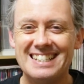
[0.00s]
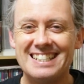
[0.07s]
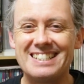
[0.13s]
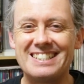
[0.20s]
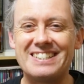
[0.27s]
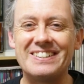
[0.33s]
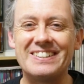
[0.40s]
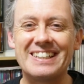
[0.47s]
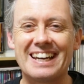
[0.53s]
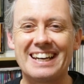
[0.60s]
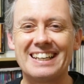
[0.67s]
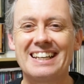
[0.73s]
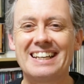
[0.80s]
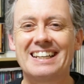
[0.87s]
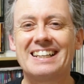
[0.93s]
See you
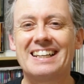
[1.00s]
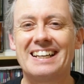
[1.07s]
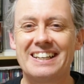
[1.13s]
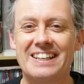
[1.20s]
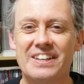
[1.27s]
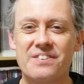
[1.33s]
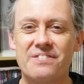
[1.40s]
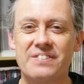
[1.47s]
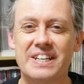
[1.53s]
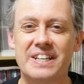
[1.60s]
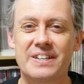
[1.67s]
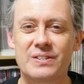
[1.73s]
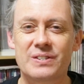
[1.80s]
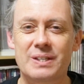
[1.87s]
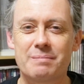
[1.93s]
again in another
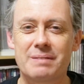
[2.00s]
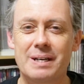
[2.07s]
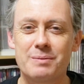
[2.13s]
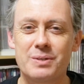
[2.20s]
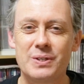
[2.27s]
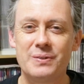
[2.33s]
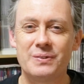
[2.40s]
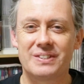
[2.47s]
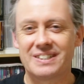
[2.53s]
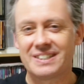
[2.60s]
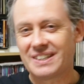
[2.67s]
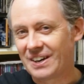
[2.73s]
video sometime soon.